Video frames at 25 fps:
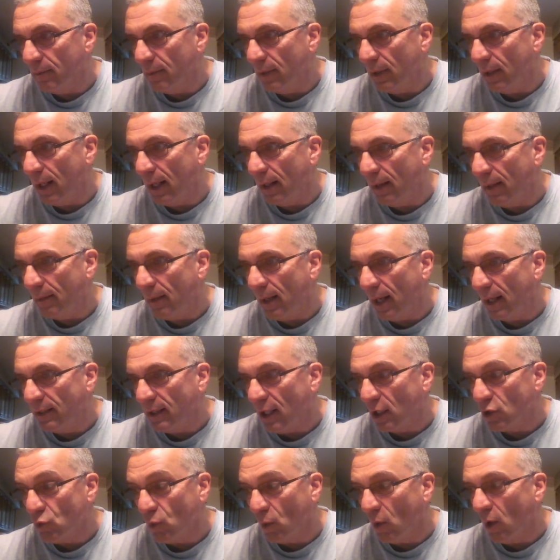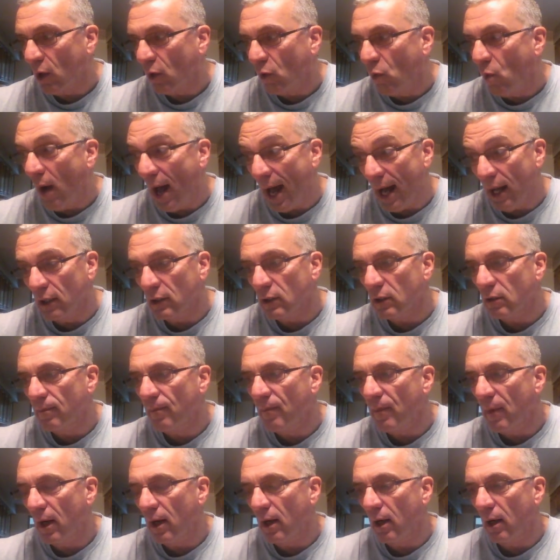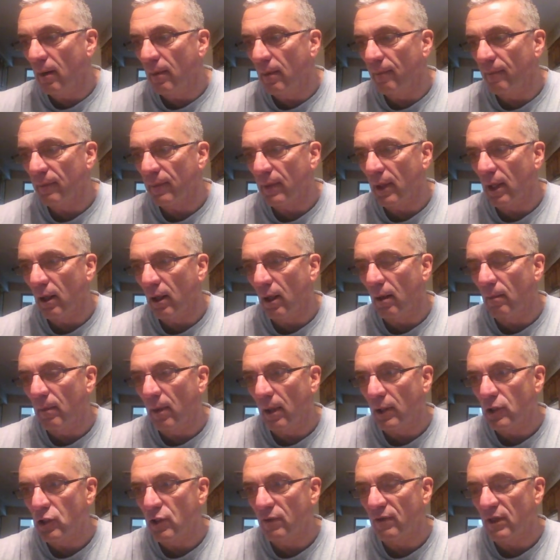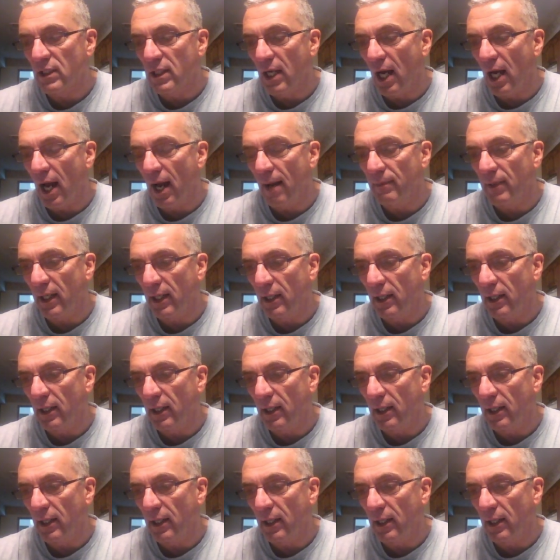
it, it does work well um, uh, much of the time.